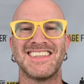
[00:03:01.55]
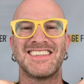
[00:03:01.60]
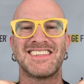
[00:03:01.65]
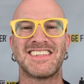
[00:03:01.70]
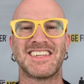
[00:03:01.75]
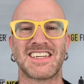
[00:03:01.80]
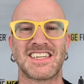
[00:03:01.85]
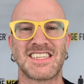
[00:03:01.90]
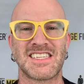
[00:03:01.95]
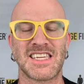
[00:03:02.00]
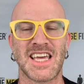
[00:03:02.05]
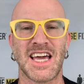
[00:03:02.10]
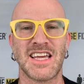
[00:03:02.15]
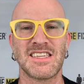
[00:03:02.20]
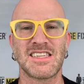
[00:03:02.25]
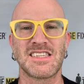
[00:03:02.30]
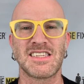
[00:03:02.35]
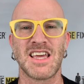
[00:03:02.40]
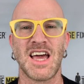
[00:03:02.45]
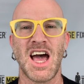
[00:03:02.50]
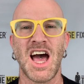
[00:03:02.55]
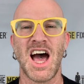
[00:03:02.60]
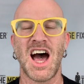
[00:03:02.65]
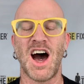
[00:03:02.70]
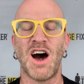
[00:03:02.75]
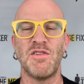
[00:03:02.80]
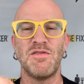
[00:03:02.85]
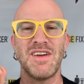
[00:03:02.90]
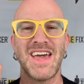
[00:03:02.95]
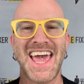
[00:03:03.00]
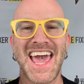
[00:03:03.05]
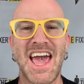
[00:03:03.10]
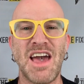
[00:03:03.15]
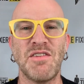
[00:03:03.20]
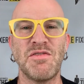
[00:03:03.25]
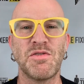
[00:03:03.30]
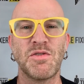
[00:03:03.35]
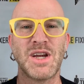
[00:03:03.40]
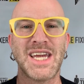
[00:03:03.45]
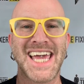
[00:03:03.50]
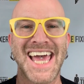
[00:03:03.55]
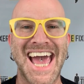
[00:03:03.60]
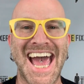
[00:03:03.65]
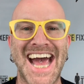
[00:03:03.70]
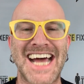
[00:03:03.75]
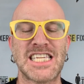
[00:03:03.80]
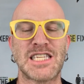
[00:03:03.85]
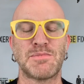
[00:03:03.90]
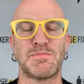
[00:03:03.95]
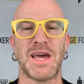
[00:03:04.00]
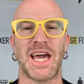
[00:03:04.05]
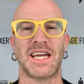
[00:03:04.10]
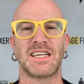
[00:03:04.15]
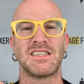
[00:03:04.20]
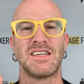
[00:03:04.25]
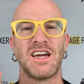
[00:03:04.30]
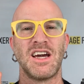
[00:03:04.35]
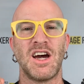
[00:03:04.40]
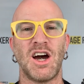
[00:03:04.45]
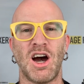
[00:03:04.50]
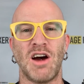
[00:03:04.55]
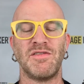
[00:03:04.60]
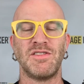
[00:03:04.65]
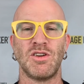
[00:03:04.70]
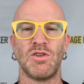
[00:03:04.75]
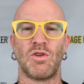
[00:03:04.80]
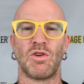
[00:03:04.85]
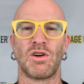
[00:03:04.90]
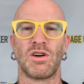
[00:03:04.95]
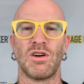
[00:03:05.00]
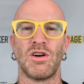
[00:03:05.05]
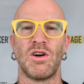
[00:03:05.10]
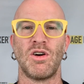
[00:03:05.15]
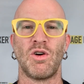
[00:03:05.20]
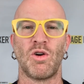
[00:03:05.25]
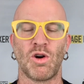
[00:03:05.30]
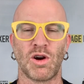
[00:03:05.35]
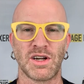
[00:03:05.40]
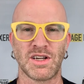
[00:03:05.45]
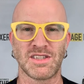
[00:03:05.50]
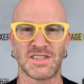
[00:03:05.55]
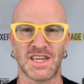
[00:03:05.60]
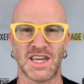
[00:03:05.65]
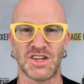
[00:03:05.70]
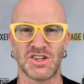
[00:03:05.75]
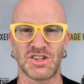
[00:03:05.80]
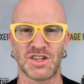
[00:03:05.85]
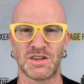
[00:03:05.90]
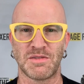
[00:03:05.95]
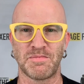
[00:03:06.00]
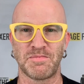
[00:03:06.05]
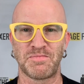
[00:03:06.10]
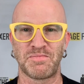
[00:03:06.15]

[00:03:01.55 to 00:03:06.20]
the success of every aspect of your organization.